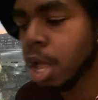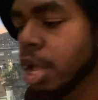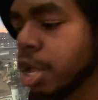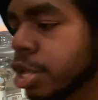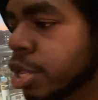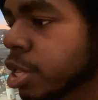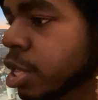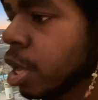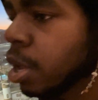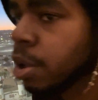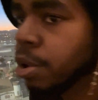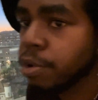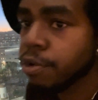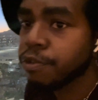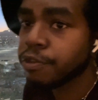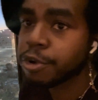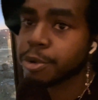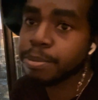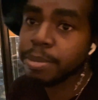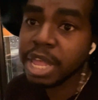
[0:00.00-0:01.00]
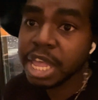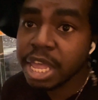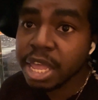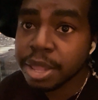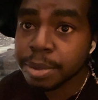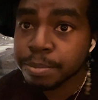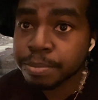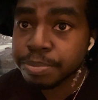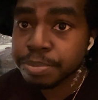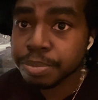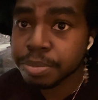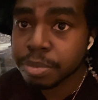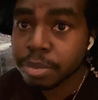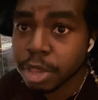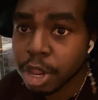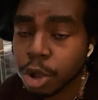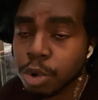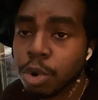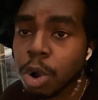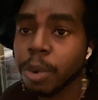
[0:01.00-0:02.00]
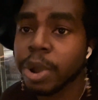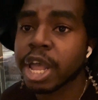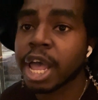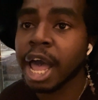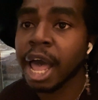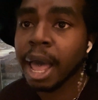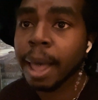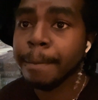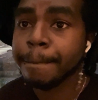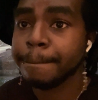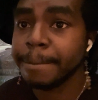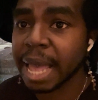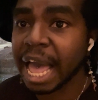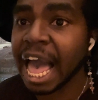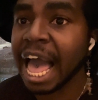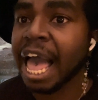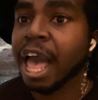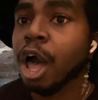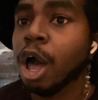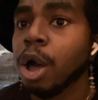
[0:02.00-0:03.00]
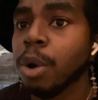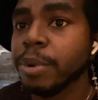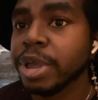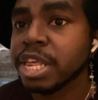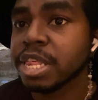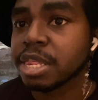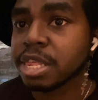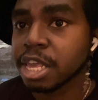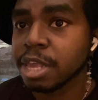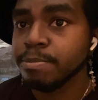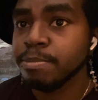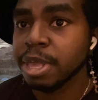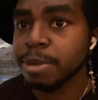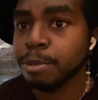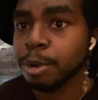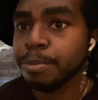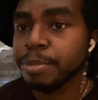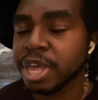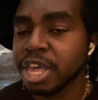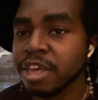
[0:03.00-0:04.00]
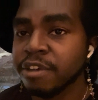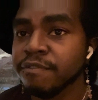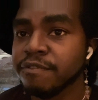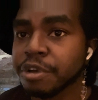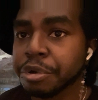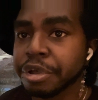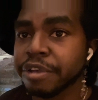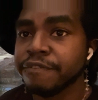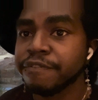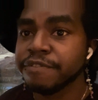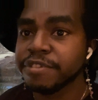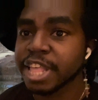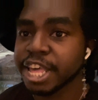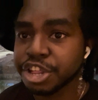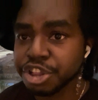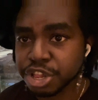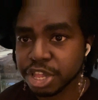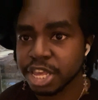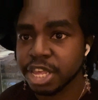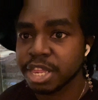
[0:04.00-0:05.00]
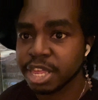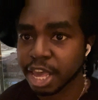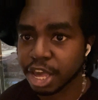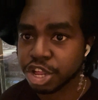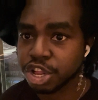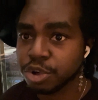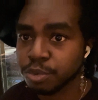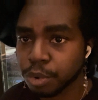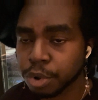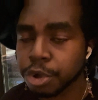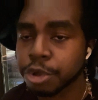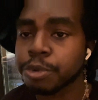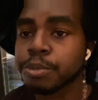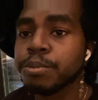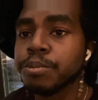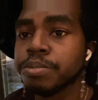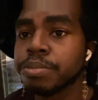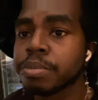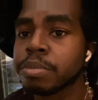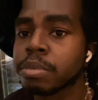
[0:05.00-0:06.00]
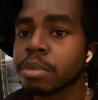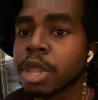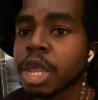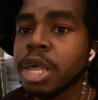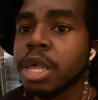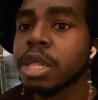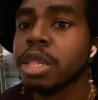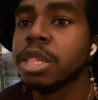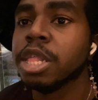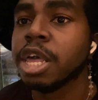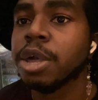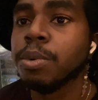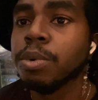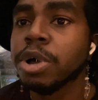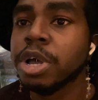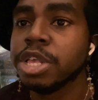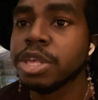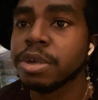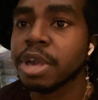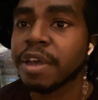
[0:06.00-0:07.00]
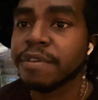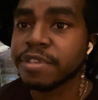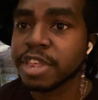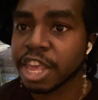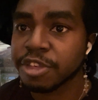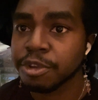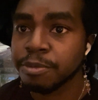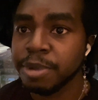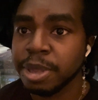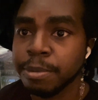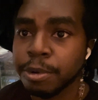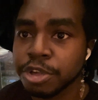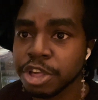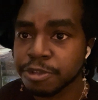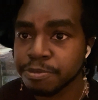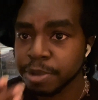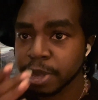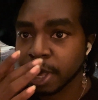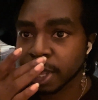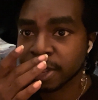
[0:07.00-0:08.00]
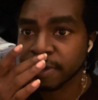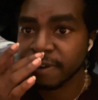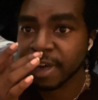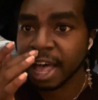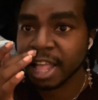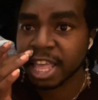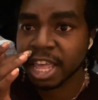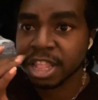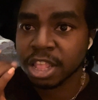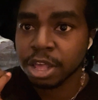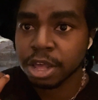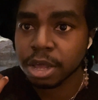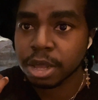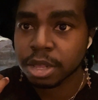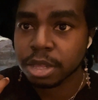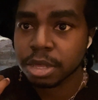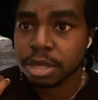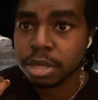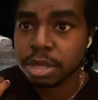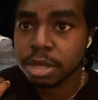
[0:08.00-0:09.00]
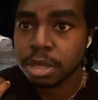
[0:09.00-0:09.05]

So for me, growing up, I always seen people be very fleshly sexual. They wanted to have sex with people just because of how they looked.